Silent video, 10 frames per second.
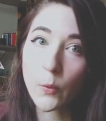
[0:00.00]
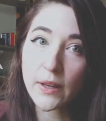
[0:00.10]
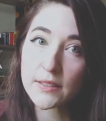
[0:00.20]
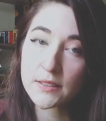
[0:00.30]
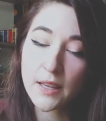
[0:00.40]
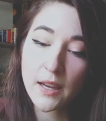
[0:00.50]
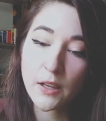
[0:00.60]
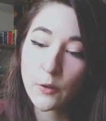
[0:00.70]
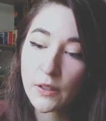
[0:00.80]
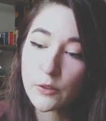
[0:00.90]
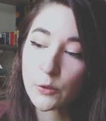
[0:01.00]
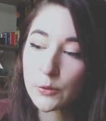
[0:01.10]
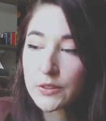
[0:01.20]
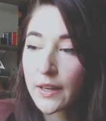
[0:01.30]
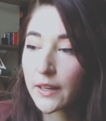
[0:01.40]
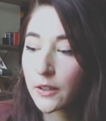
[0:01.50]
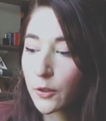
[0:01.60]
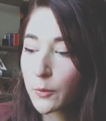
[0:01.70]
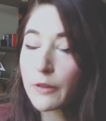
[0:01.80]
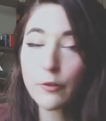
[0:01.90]
they always say you need to
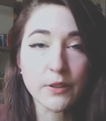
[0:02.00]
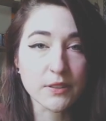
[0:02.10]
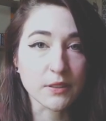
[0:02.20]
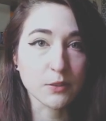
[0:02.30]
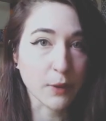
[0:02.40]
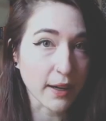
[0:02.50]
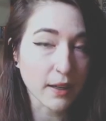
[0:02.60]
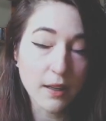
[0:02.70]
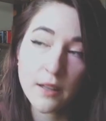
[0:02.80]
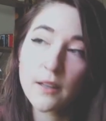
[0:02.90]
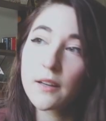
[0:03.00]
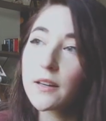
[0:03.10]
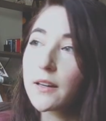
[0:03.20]
cite your references, right?